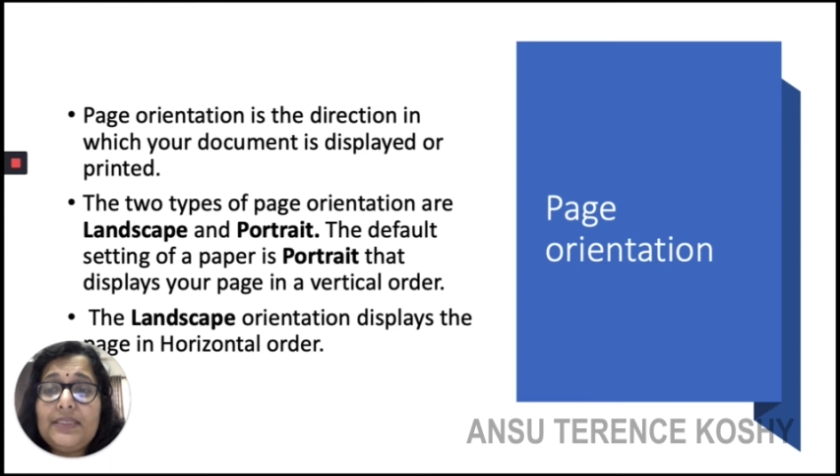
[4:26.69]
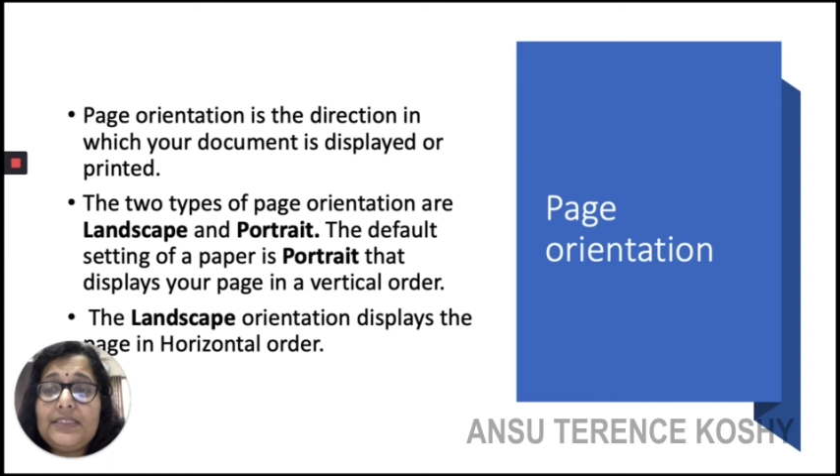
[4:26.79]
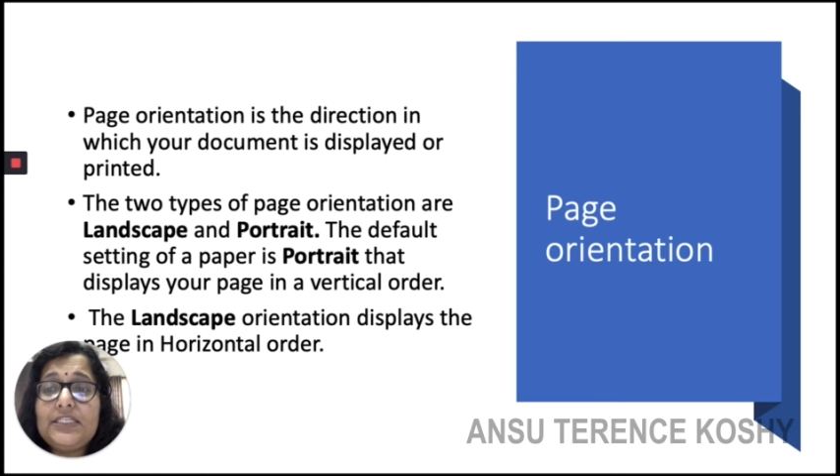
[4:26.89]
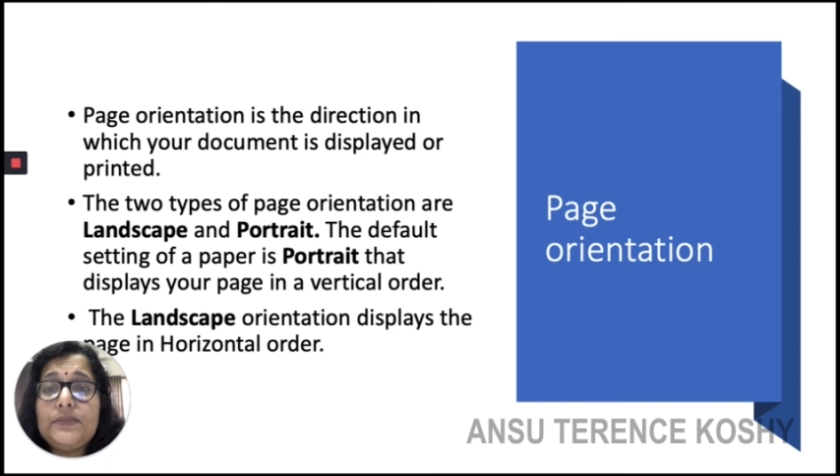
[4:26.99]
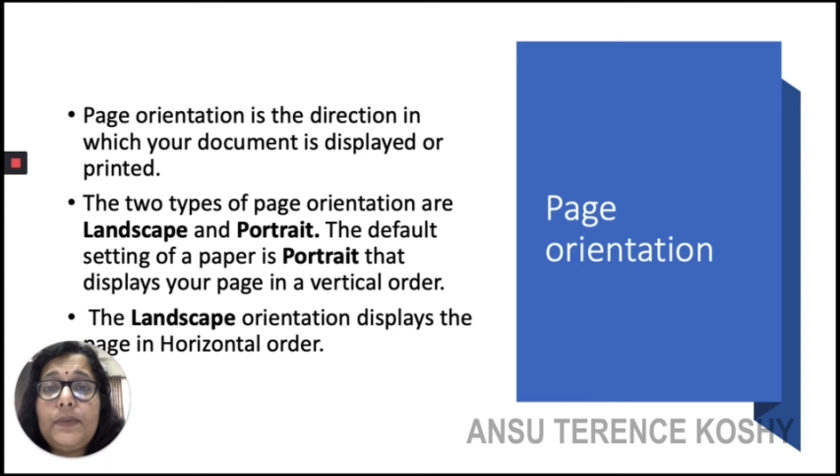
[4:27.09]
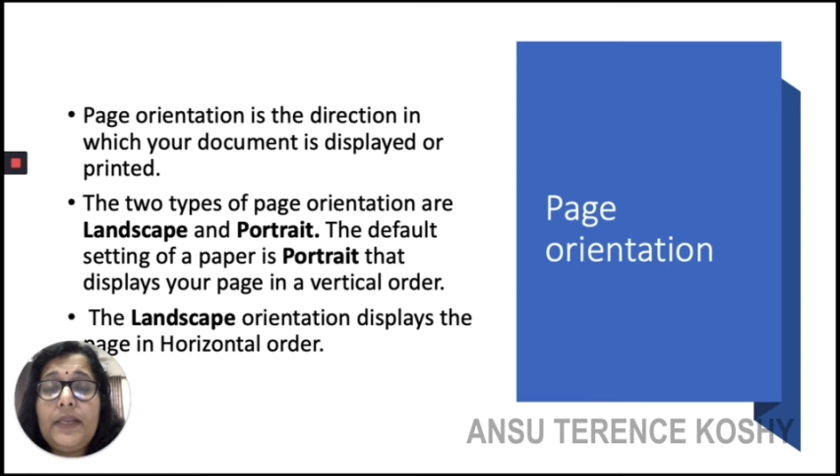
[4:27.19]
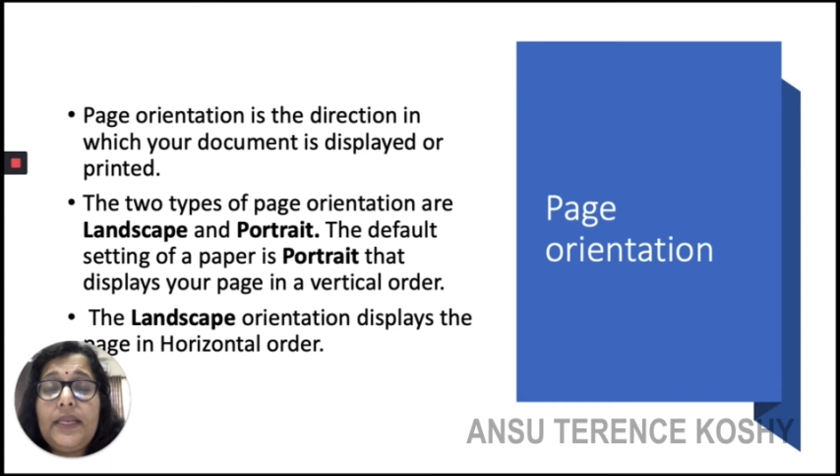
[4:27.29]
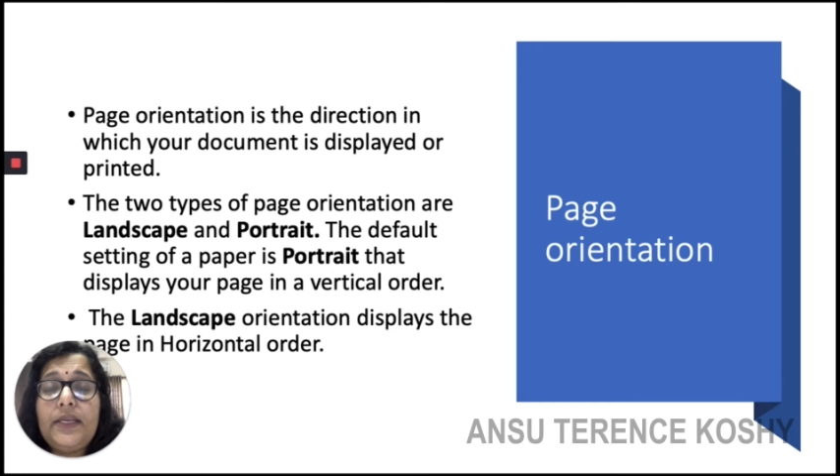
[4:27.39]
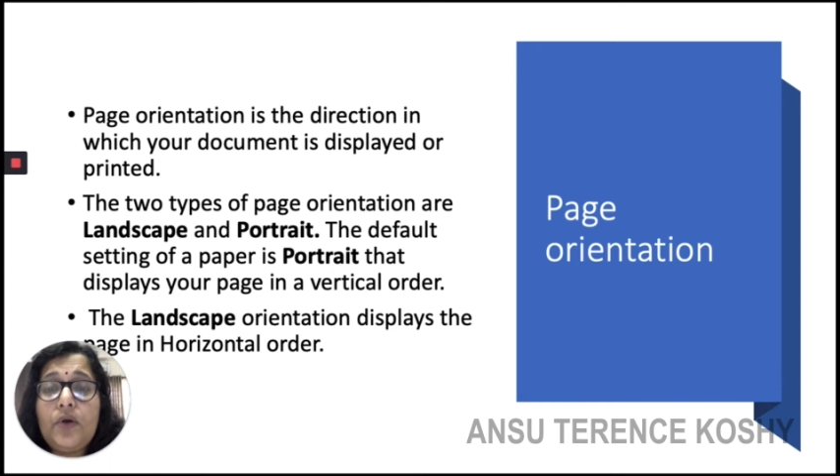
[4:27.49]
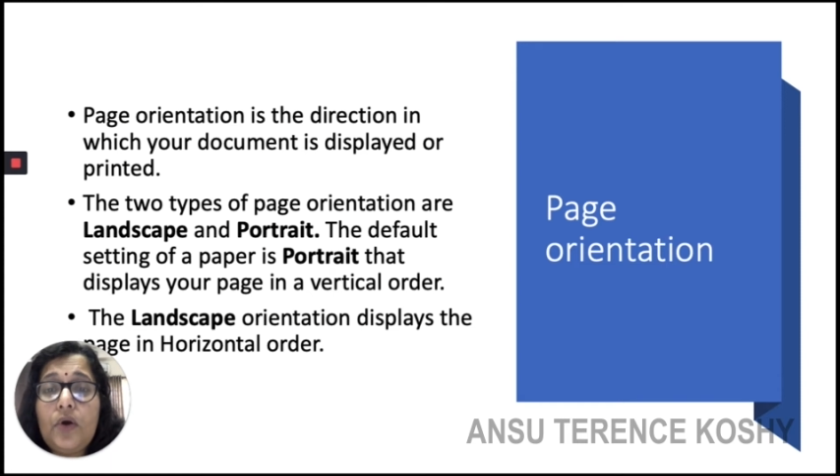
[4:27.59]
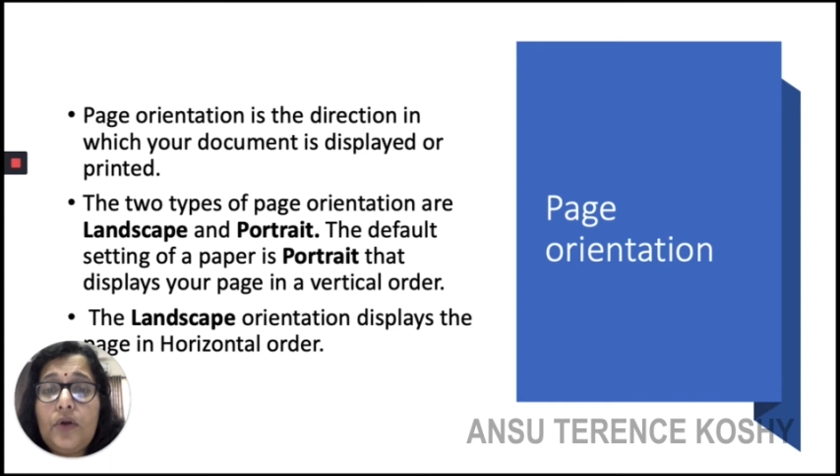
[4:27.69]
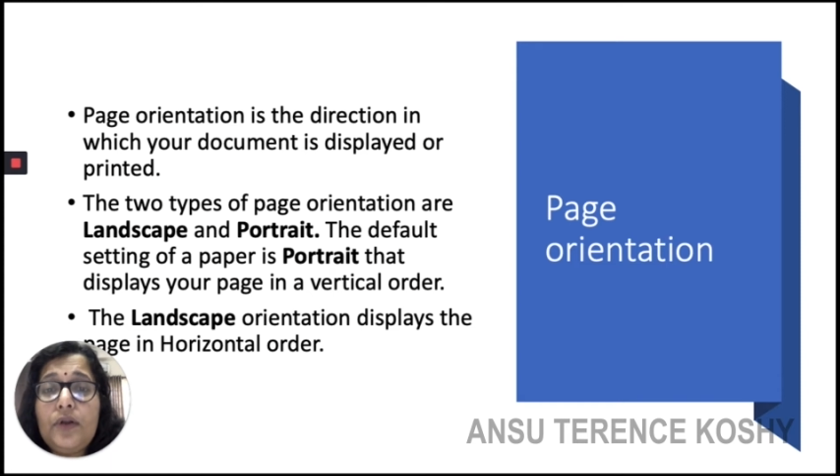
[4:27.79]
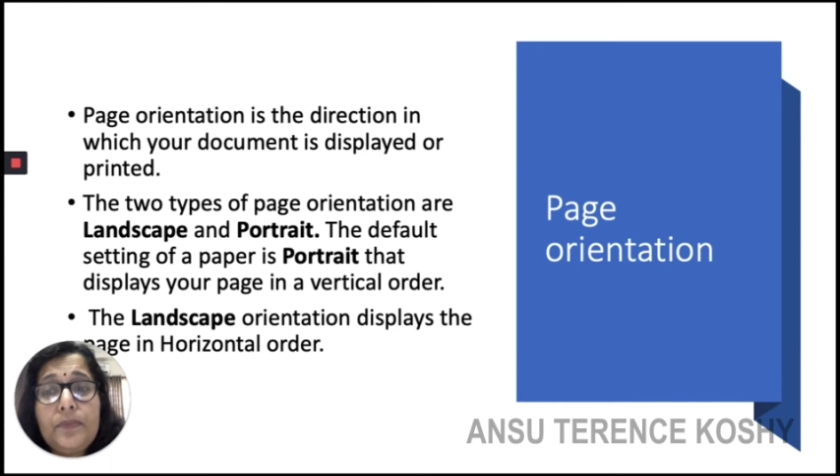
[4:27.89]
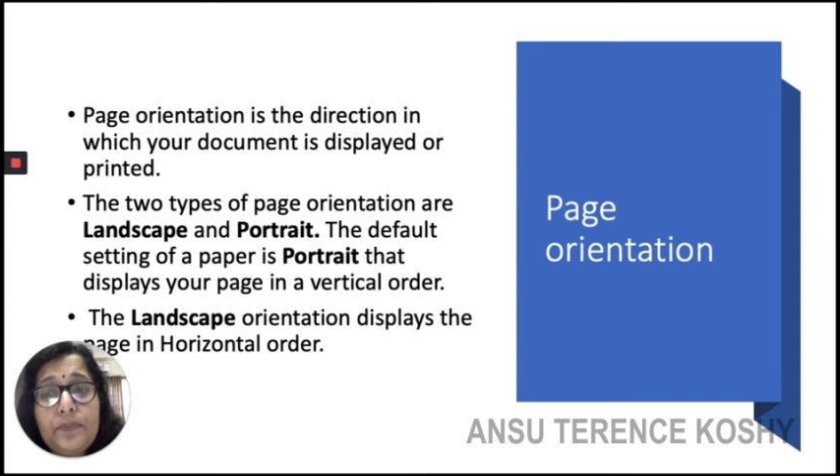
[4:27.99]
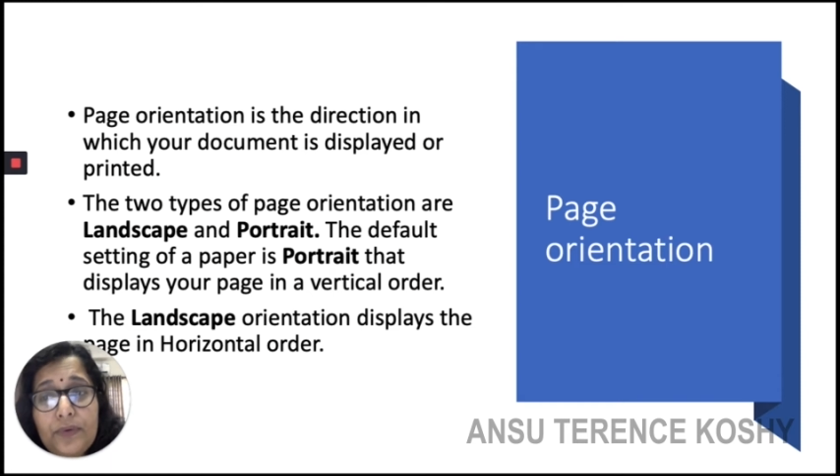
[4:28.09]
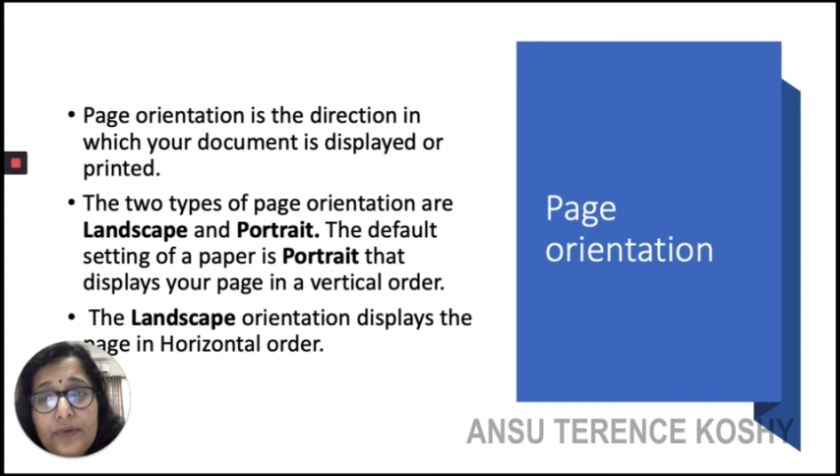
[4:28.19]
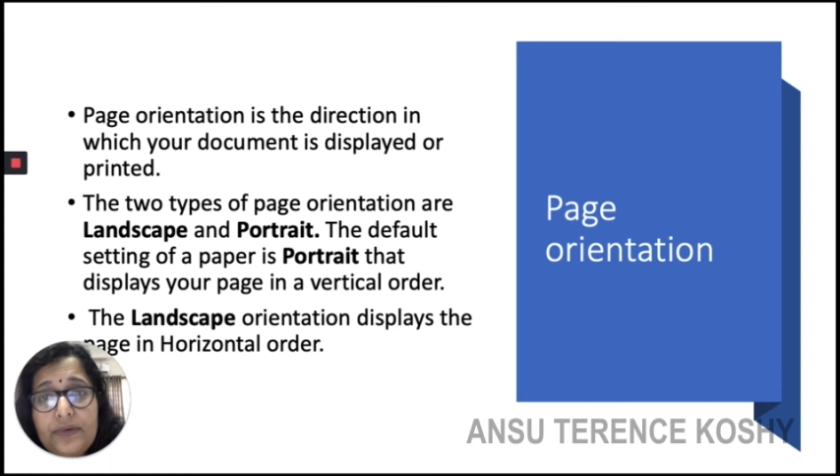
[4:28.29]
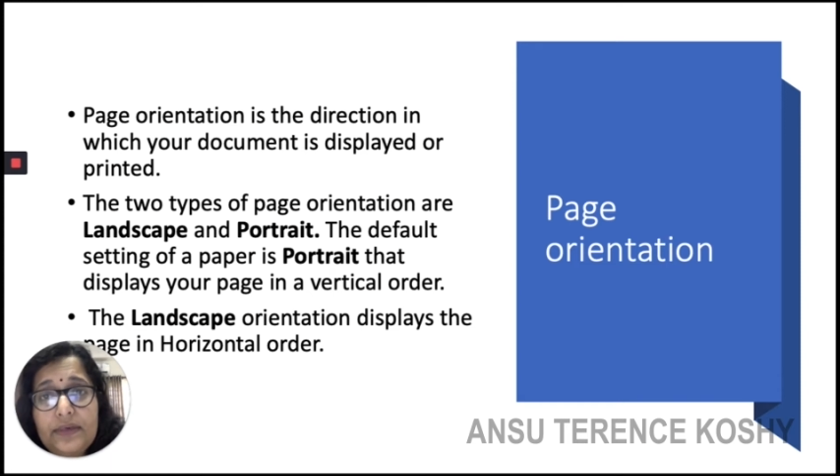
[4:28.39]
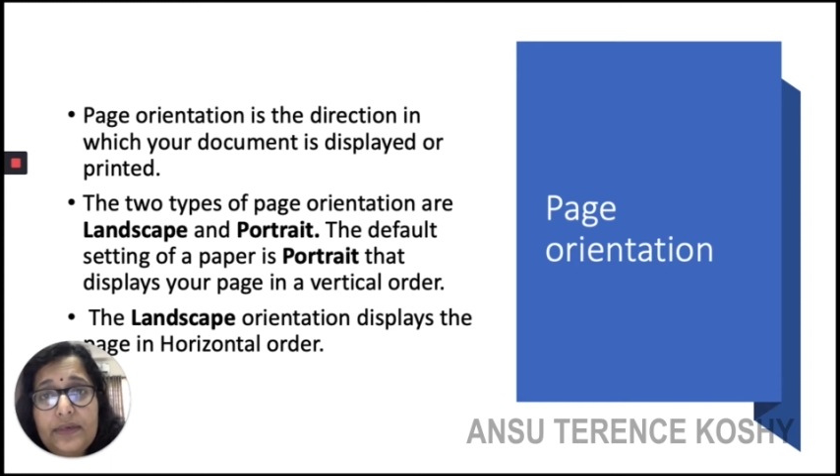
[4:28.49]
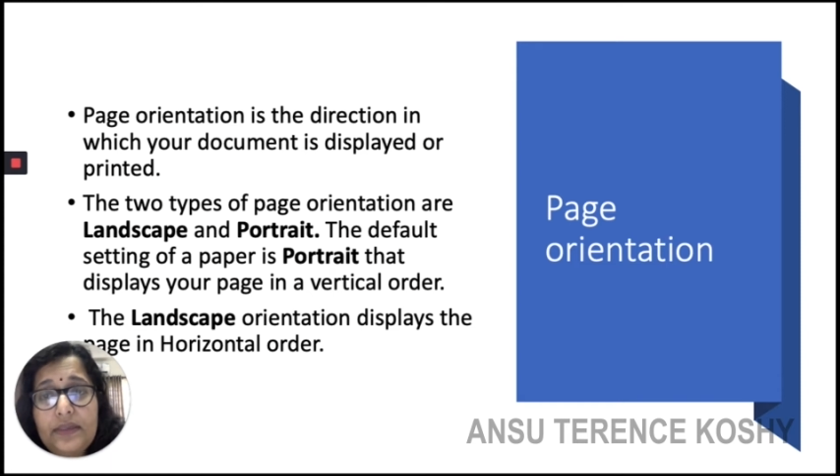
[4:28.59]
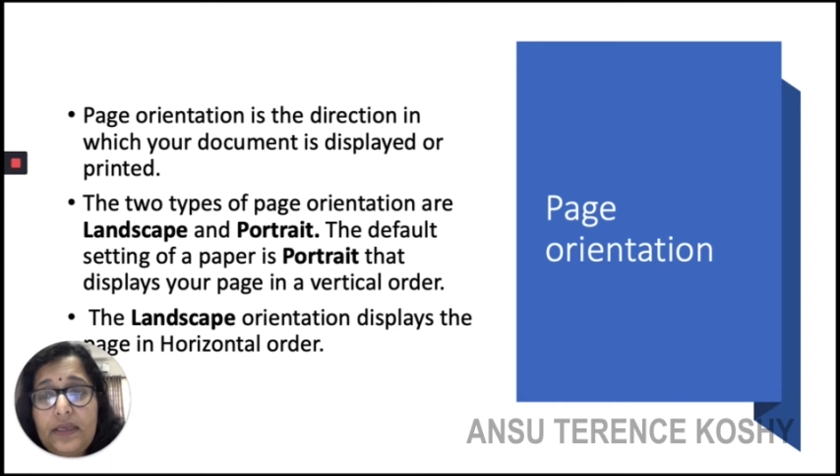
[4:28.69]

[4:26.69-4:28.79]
displayed or printed.